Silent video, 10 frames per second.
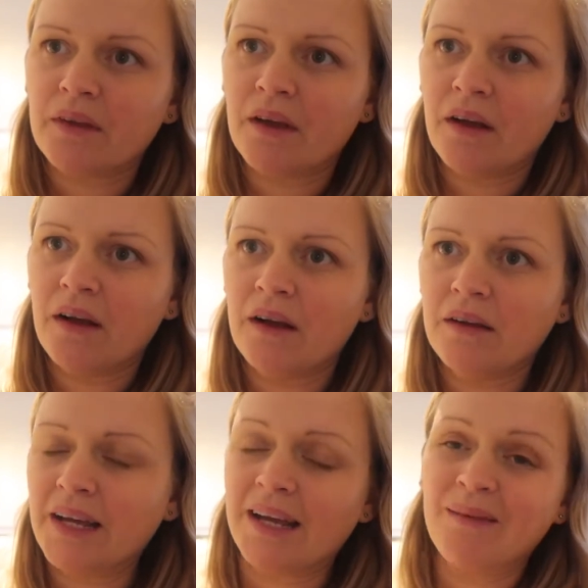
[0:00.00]

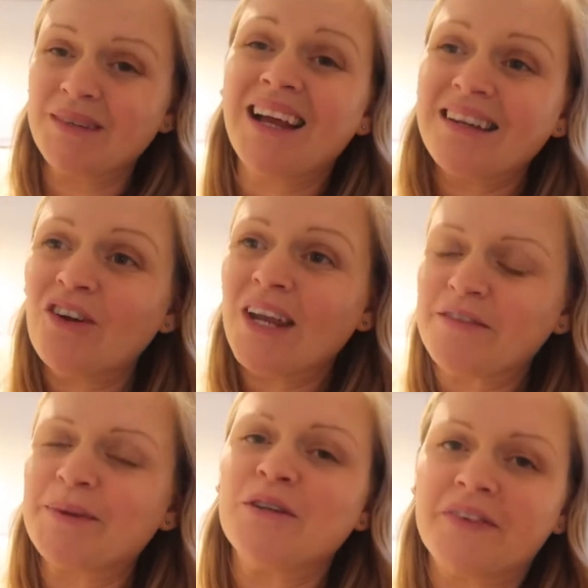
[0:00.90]
I am not
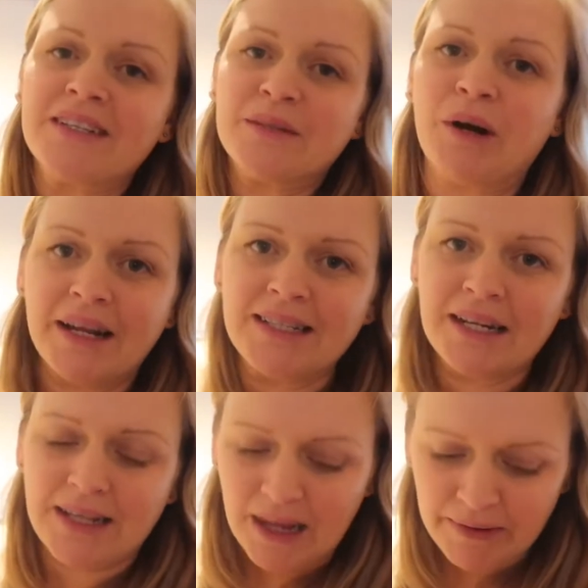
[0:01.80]
left my own devices, but in a
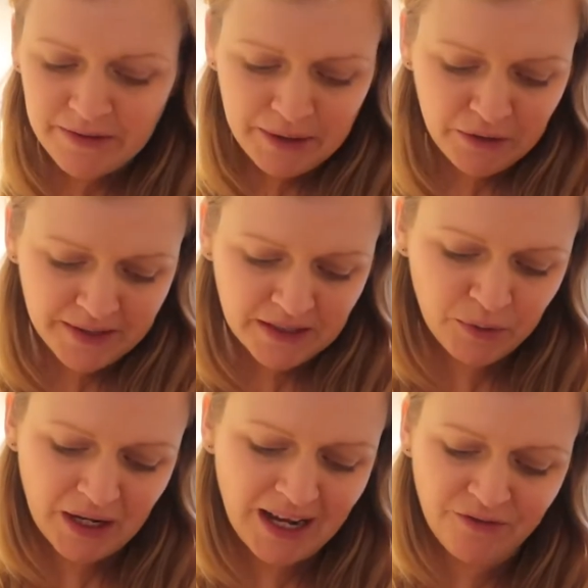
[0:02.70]
sense I am left my own devices,
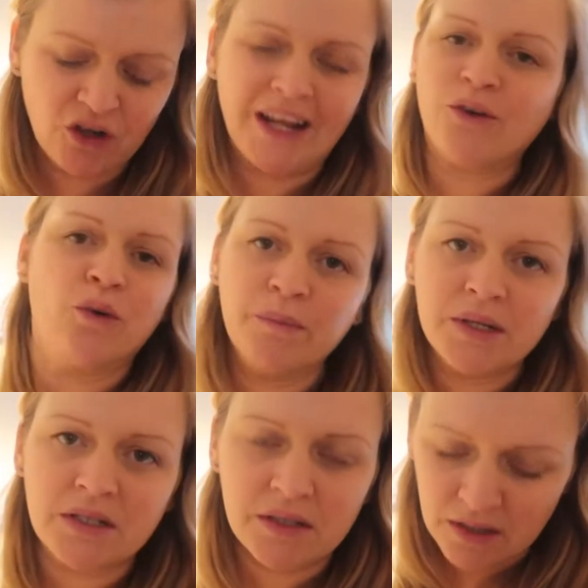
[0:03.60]
but I have got like
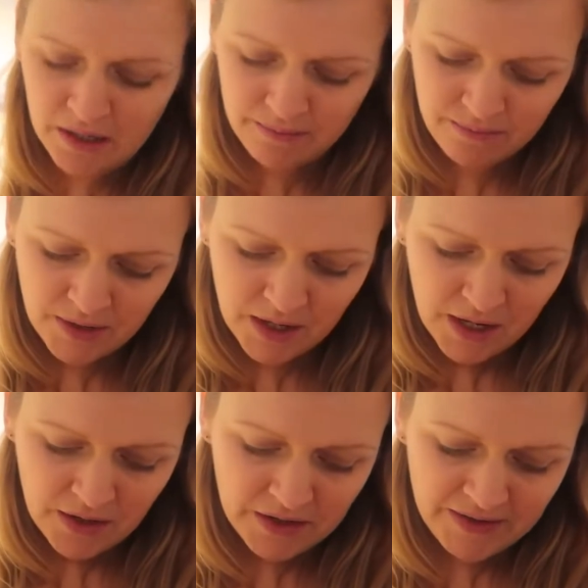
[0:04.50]
numbers,
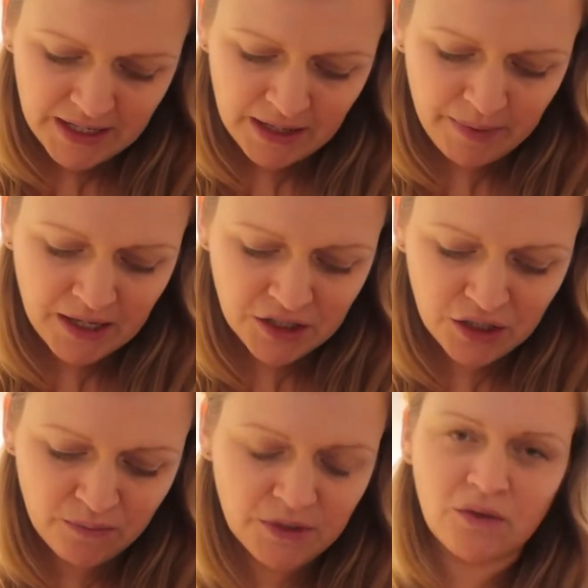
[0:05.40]
there is like
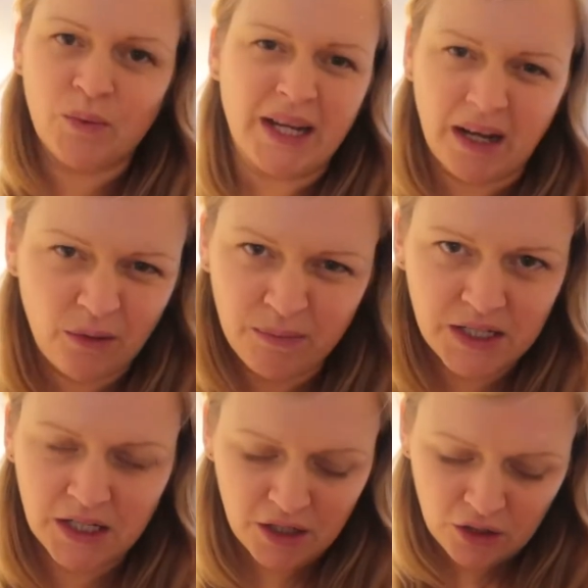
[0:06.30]
emergency numbers or weekend
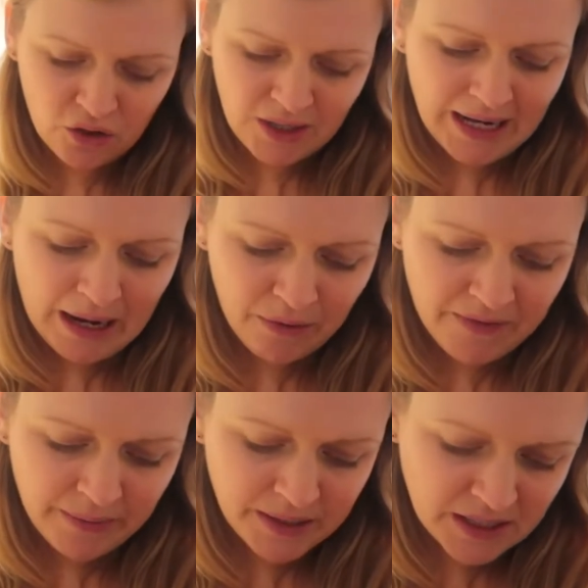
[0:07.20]
numbers that you can call like out
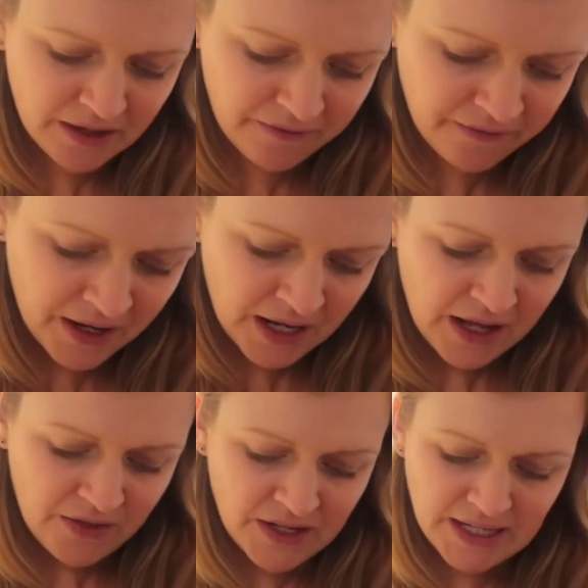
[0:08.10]
of hours if
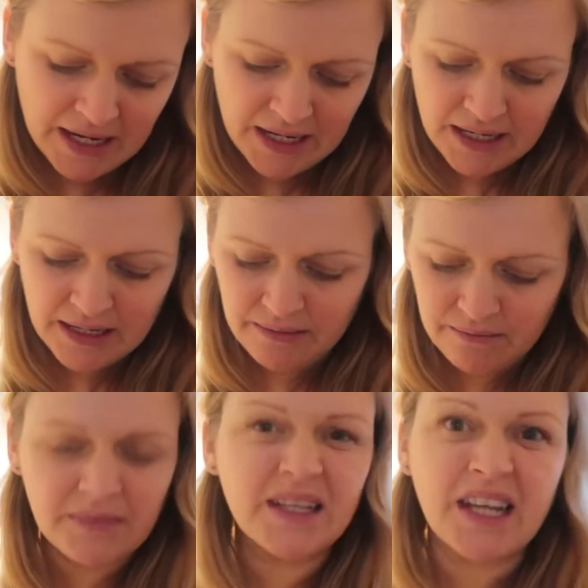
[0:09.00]
there's any
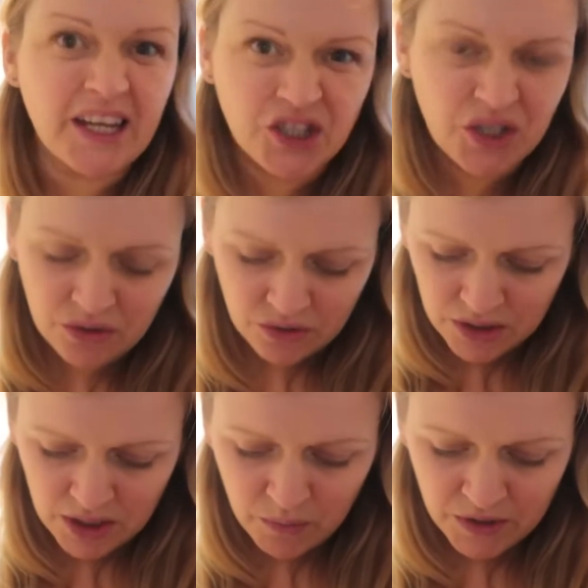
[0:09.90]

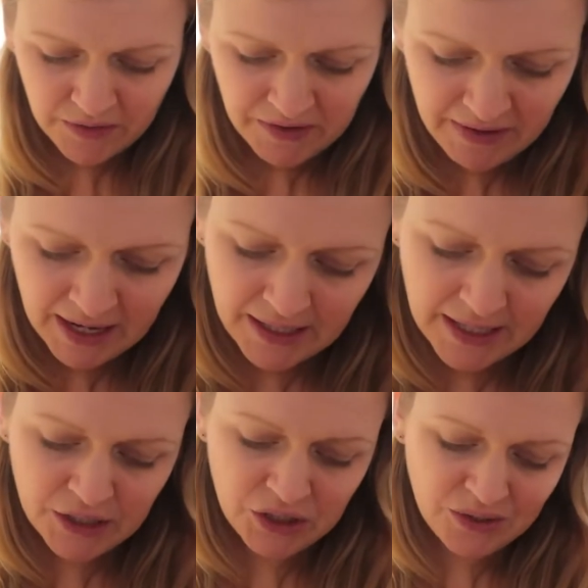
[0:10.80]
issues, which I've never had
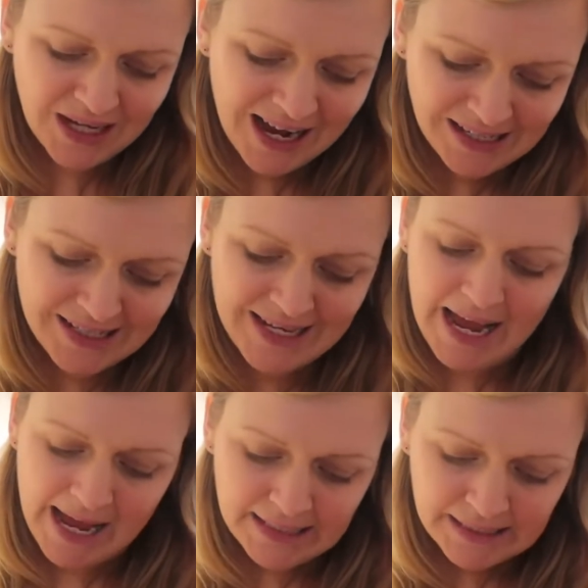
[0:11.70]
any issues as
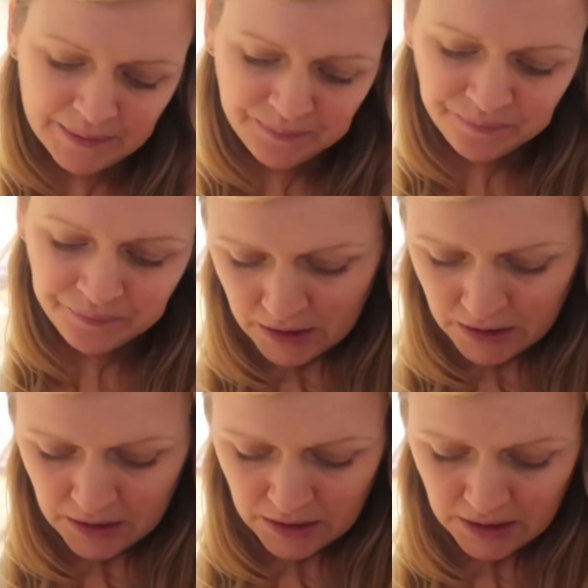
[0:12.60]
yet.
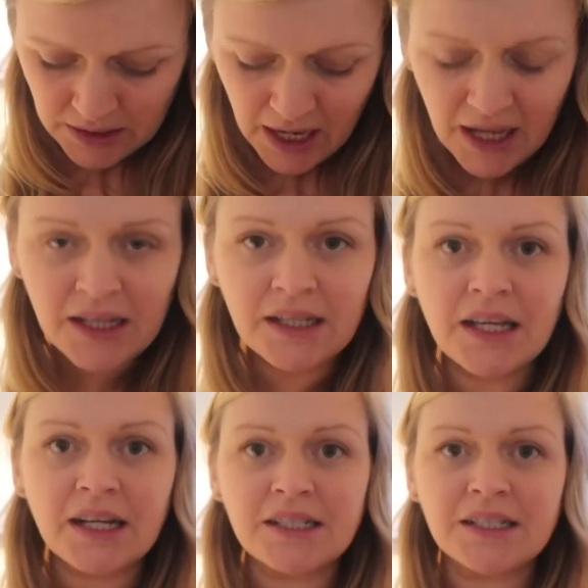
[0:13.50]
And yeah,
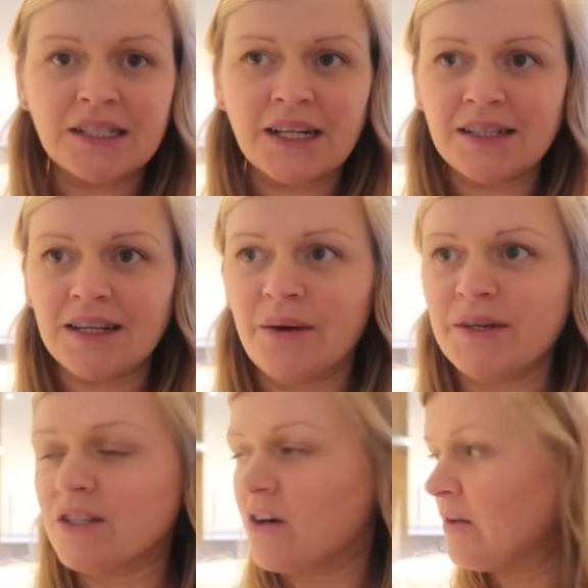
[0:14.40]
that's how
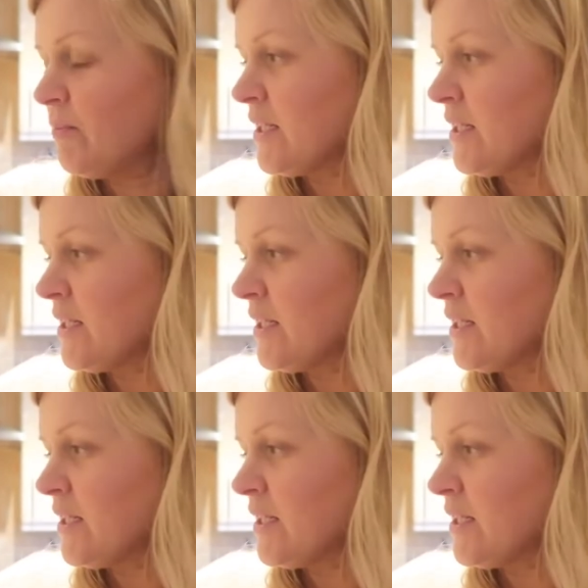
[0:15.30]
it's gone.